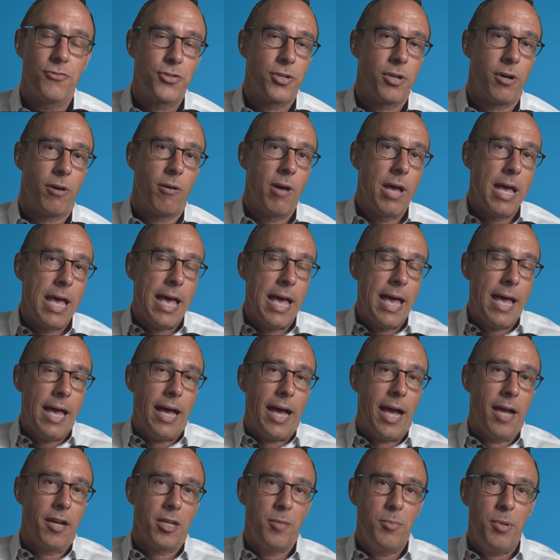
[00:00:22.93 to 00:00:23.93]
So
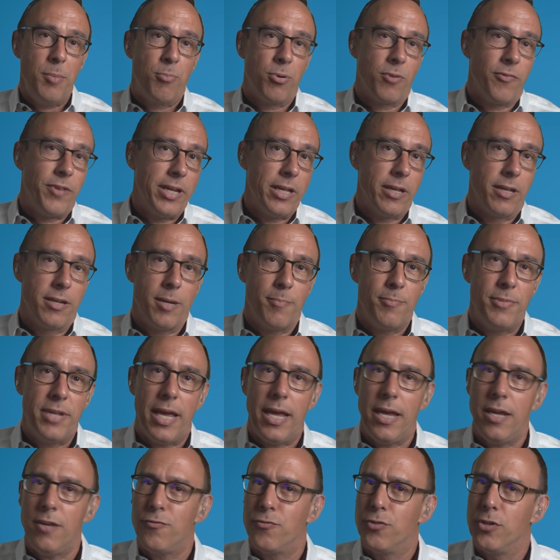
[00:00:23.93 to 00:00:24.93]
I'm going to be providing an
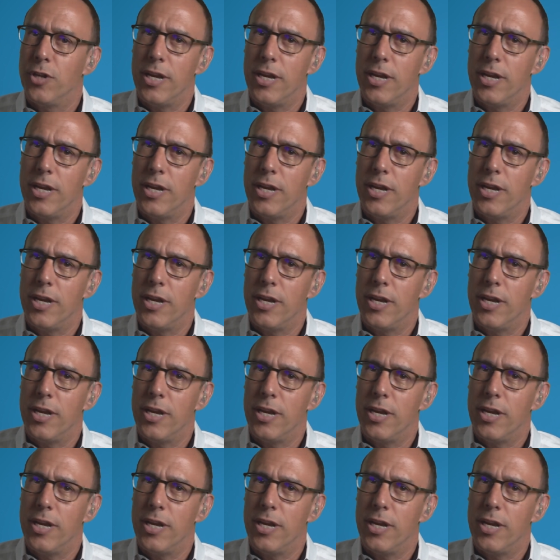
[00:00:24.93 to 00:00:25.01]
update for